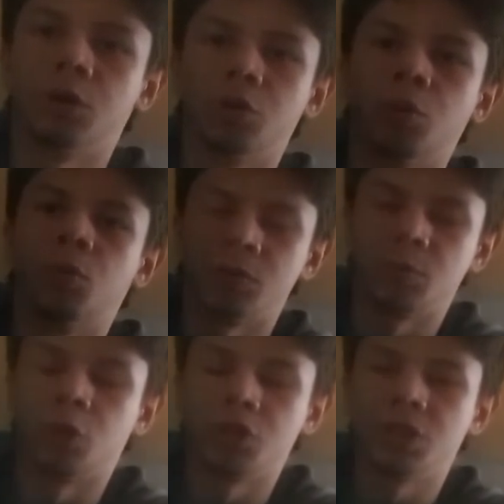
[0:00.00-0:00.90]
who was
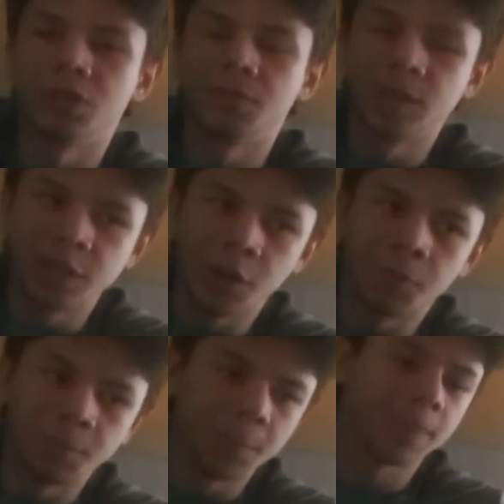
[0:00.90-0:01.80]
watching this video.
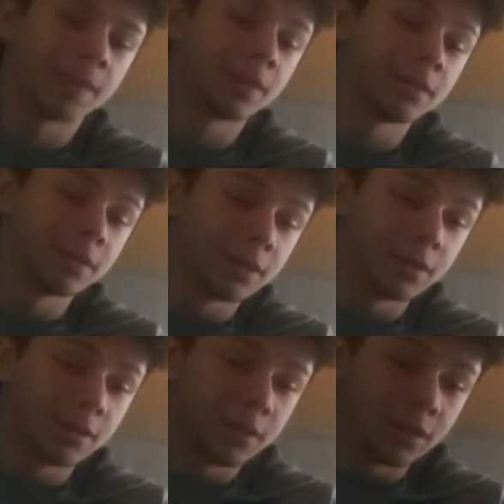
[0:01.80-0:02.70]

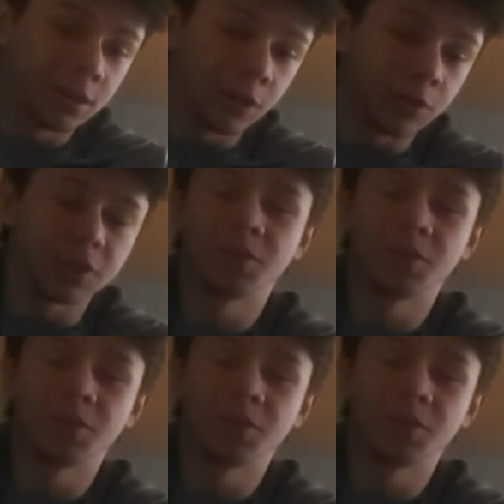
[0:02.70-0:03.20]
A